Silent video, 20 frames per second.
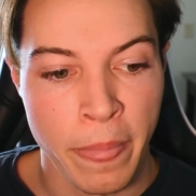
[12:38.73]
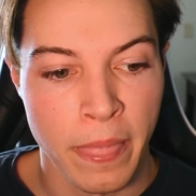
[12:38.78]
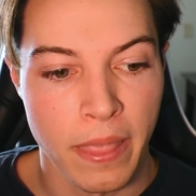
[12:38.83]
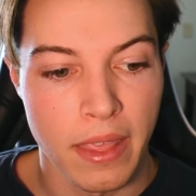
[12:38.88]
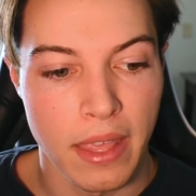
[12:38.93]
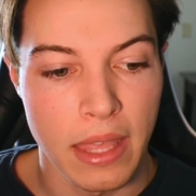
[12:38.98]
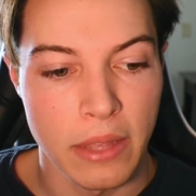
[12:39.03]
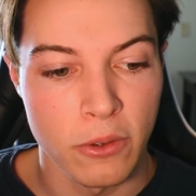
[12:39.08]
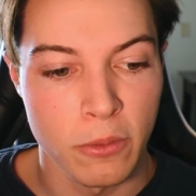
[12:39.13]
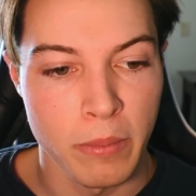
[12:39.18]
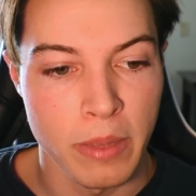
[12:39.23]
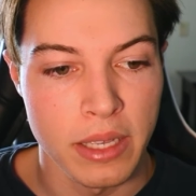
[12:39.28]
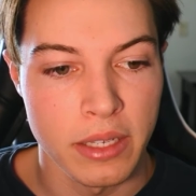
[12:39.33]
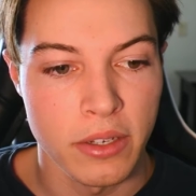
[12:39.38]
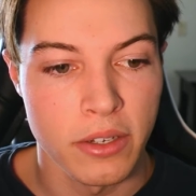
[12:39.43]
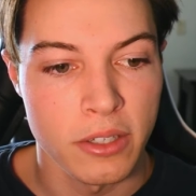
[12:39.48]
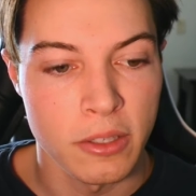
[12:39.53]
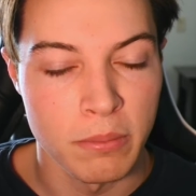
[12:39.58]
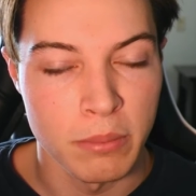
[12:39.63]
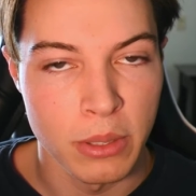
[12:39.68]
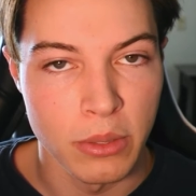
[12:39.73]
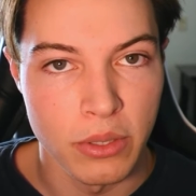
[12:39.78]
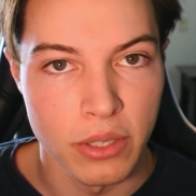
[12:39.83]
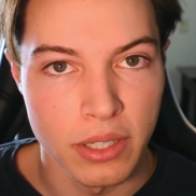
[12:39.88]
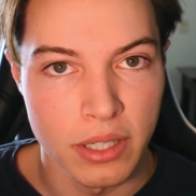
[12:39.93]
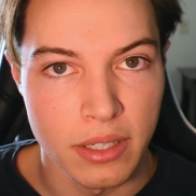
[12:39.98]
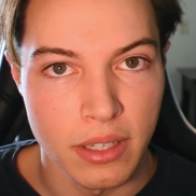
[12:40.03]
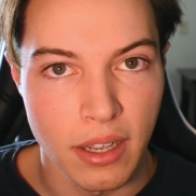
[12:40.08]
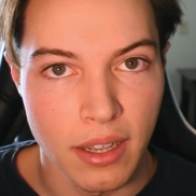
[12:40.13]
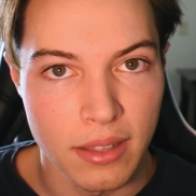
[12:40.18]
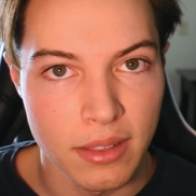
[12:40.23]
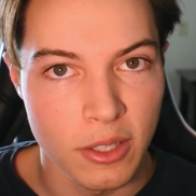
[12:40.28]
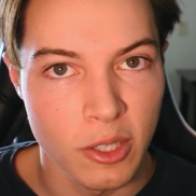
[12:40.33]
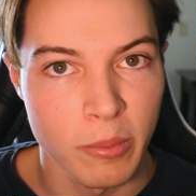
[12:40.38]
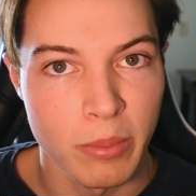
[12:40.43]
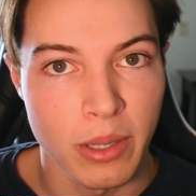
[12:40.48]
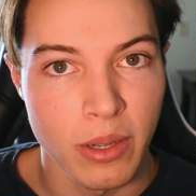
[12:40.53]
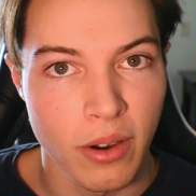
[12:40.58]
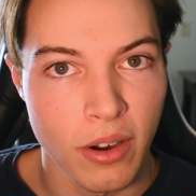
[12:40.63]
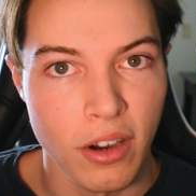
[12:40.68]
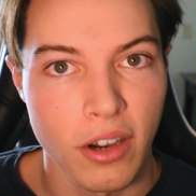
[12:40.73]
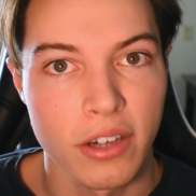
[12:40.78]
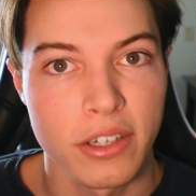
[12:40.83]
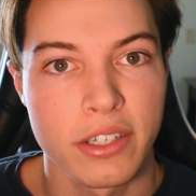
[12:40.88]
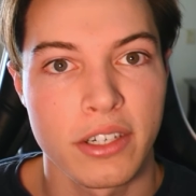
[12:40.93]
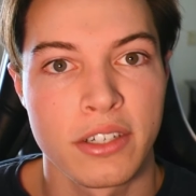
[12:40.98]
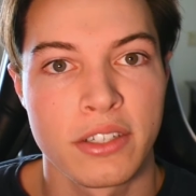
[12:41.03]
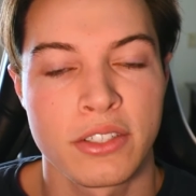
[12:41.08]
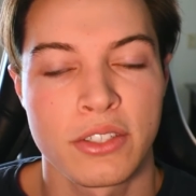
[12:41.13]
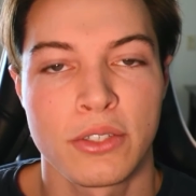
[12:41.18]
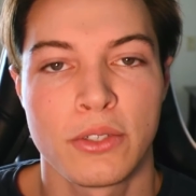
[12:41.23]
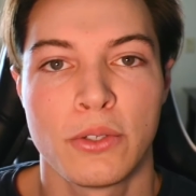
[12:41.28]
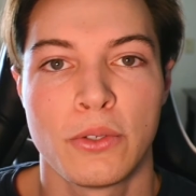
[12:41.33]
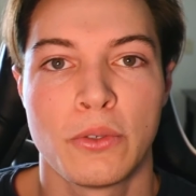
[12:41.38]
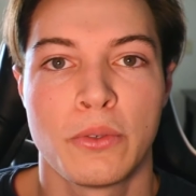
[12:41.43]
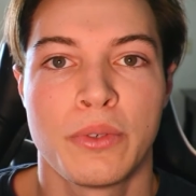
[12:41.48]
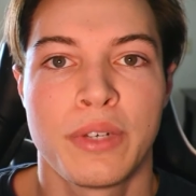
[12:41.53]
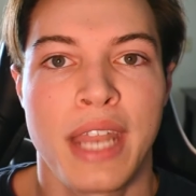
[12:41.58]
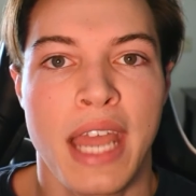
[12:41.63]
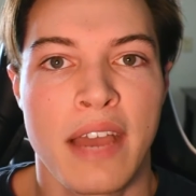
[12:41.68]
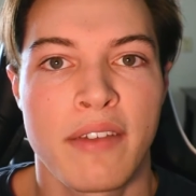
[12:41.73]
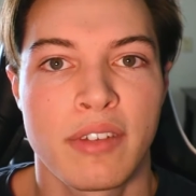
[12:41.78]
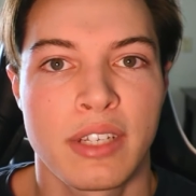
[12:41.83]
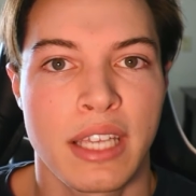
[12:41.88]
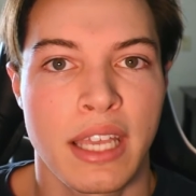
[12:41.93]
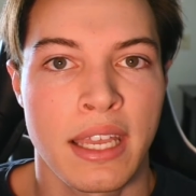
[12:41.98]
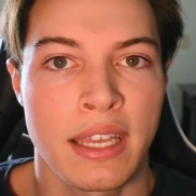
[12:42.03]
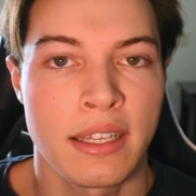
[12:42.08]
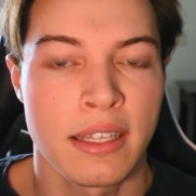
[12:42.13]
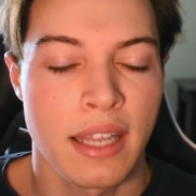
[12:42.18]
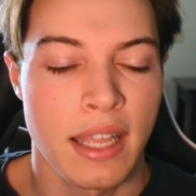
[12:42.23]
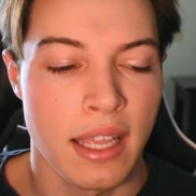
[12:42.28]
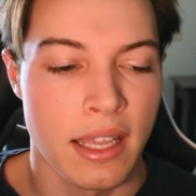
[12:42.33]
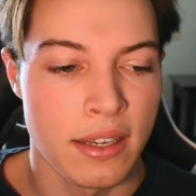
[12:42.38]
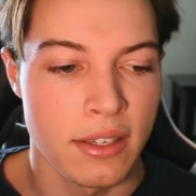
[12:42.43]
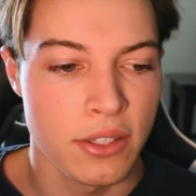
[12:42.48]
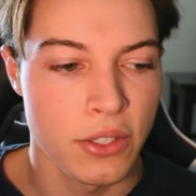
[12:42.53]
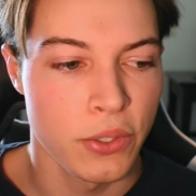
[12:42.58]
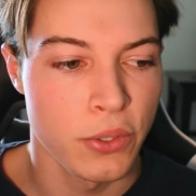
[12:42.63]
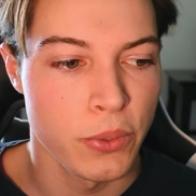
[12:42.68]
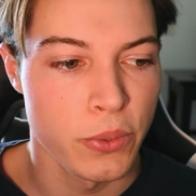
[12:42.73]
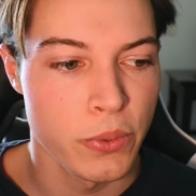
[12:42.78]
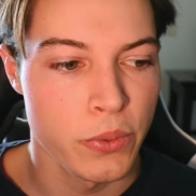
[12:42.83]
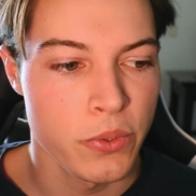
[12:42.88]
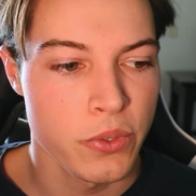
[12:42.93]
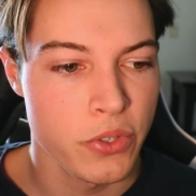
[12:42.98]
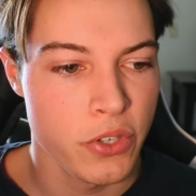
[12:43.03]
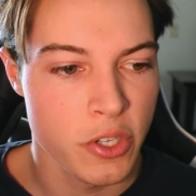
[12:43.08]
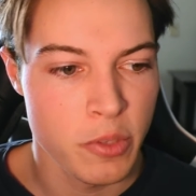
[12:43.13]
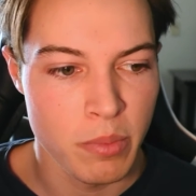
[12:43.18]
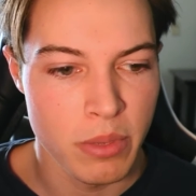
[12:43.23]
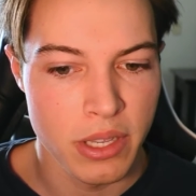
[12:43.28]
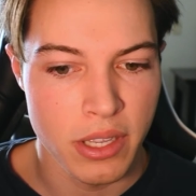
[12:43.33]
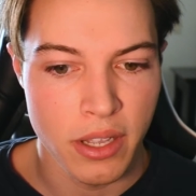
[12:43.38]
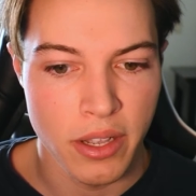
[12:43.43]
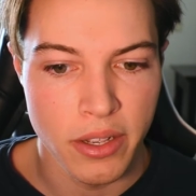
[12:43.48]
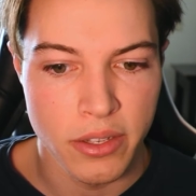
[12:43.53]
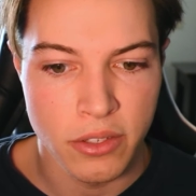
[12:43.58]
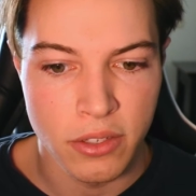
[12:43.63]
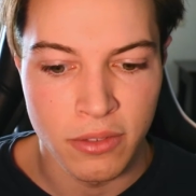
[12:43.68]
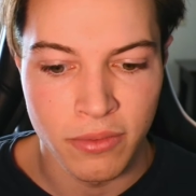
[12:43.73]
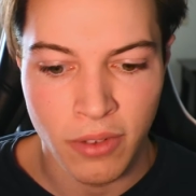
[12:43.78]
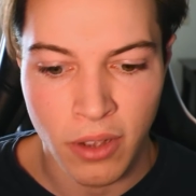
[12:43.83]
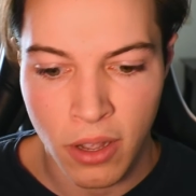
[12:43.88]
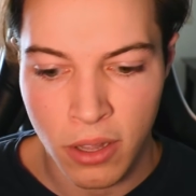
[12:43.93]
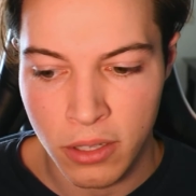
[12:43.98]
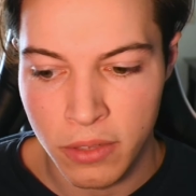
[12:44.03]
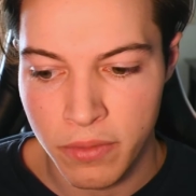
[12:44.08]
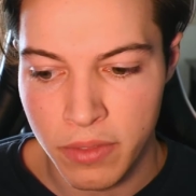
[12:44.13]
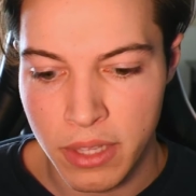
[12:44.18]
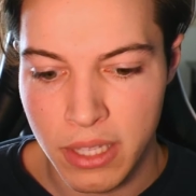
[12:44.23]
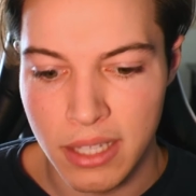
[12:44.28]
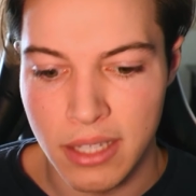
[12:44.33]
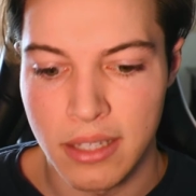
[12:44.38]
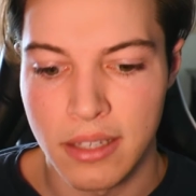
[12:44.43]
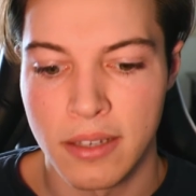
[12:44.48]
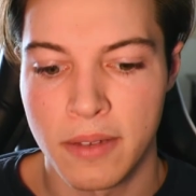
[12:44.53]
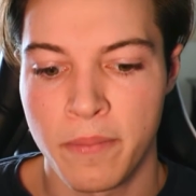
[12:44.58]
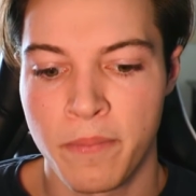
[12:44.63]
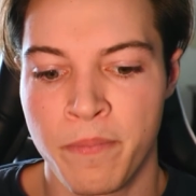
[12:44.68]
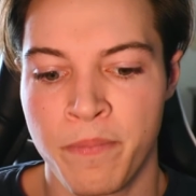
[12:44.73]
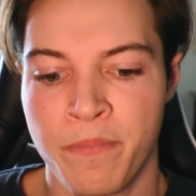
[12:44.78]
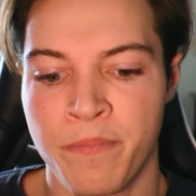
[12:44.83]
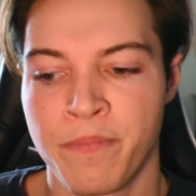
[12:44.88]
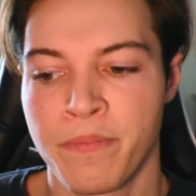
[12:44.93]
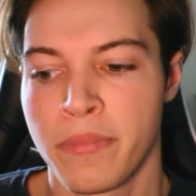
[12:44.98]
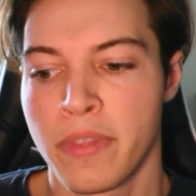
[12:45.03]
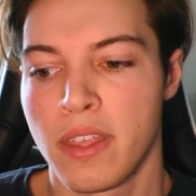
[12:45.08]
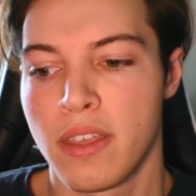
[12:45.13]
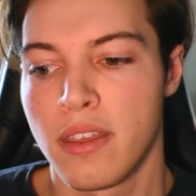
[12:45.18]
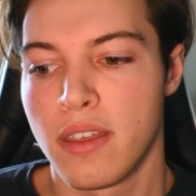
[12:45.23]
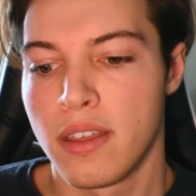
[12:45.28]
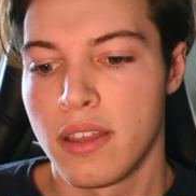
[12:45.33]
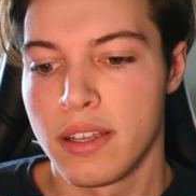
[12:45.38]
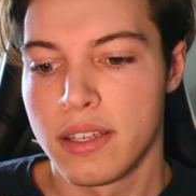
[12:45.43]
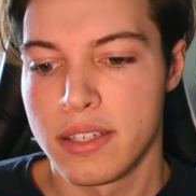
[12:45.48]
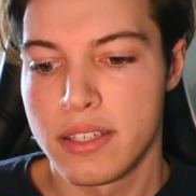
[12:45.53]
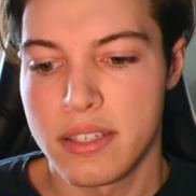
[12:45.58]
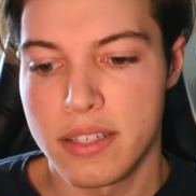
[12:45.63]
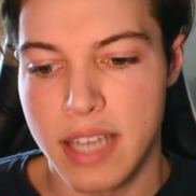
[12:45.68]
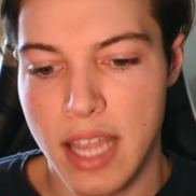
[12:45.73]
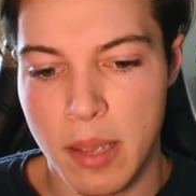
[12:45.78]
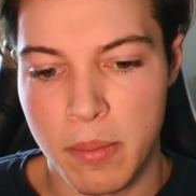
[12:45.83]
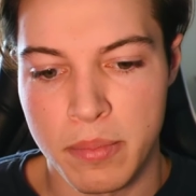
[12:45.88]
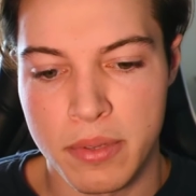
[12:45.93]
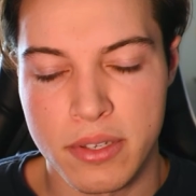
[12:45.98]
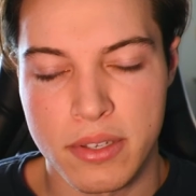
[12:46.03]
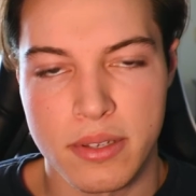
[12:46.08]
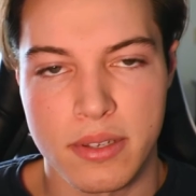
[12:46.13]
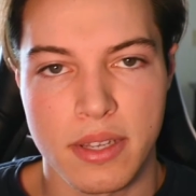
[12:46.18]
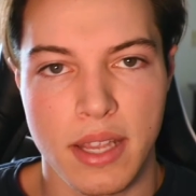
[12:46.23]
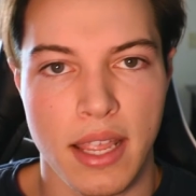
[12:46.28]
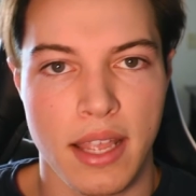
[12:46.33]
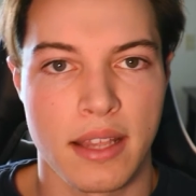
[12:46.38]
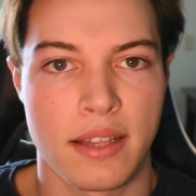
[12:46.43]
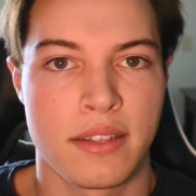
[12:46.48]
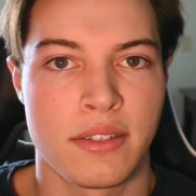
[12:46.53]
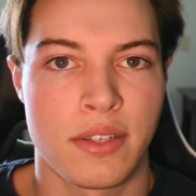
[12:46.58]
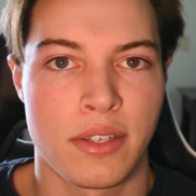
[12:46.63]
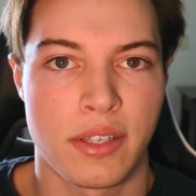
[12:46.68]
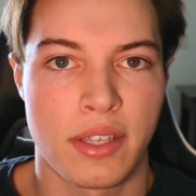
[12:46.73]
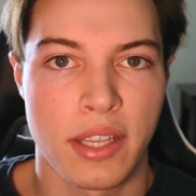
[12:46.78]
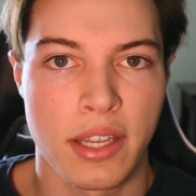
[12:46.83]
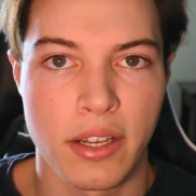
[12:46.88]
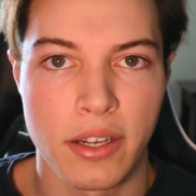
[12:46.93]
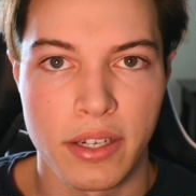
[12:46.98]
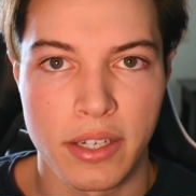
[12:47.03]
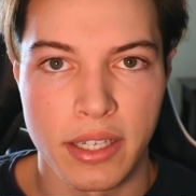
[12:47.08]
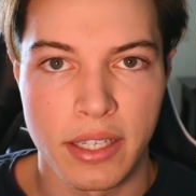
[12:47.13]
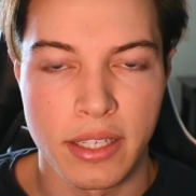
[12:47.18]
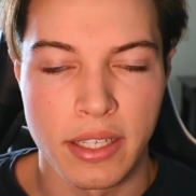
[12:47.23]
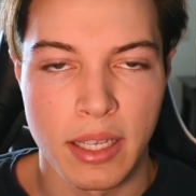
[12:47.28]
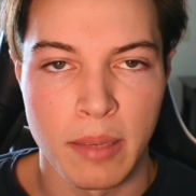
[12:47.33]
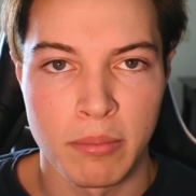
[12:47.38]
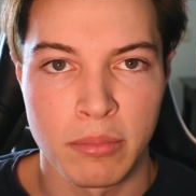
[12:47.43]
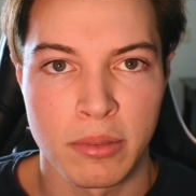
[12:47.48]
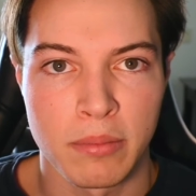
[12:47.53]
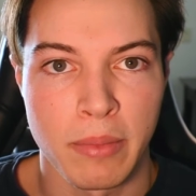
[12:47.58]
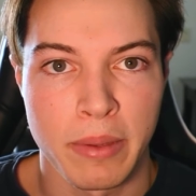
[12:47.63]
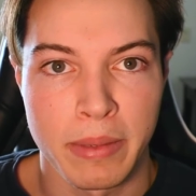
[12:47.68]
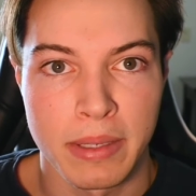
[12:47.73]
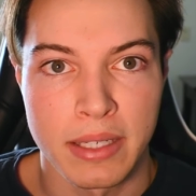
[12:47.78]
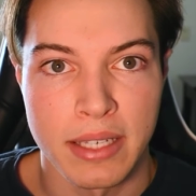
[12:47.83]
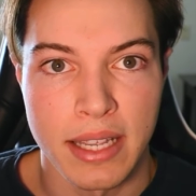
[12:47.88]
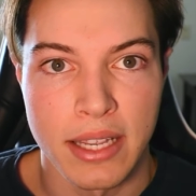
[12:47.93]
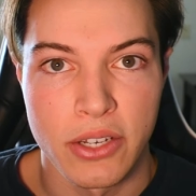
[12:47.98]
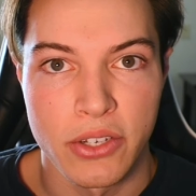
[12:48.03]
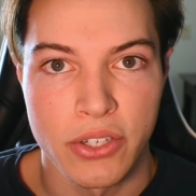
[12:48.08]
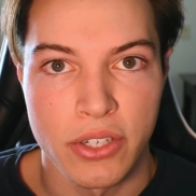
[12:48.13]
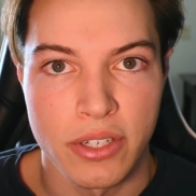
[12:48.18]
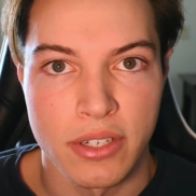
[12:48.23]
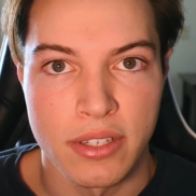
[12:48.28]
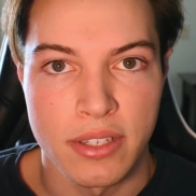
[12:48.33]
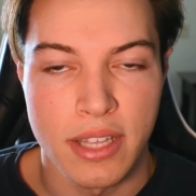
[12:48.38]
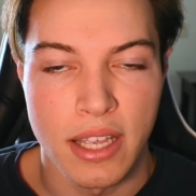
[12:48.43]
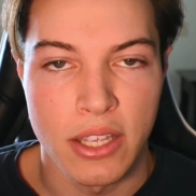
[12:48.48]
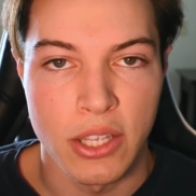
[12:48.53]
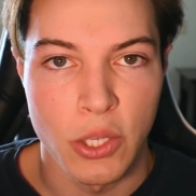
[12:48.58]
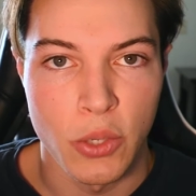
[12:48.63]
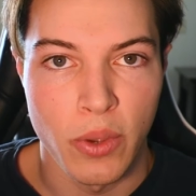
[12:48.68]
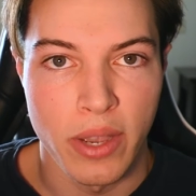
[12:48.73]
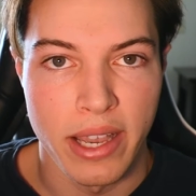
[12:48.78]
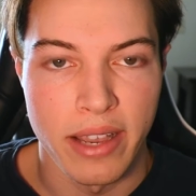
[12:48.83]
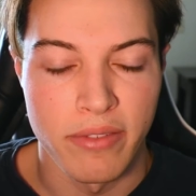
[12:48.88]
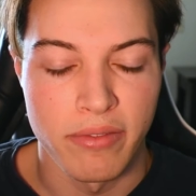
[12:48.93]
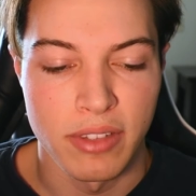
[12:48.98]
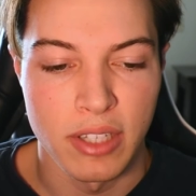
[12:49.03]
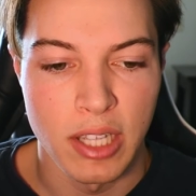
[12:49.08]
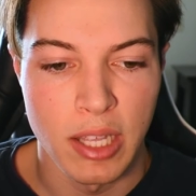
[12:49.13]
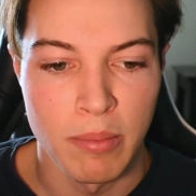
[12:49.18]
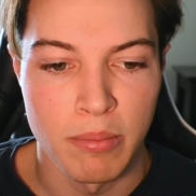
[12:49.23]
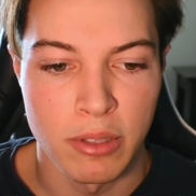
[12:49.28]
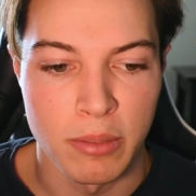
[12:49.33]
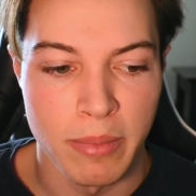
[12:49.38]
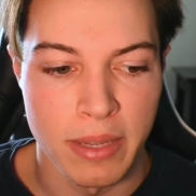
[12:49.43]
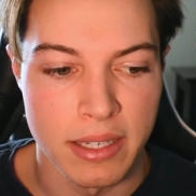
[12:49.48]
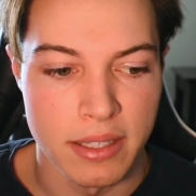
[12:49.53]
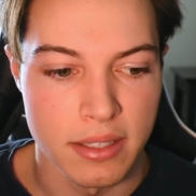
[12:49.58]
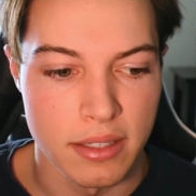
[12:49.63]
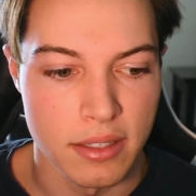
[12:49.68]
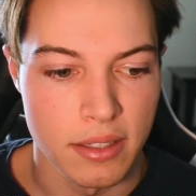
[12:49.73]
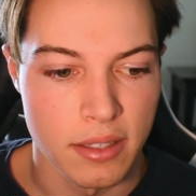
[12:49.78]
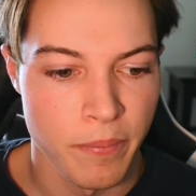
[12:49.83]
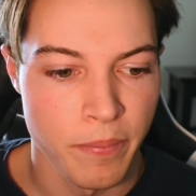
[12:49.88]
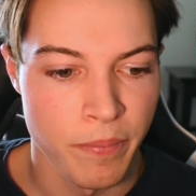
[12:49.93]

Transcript: It'll make your computer a little bit harder to navigate and use just because of all of the steps and security implementations that you have implemented.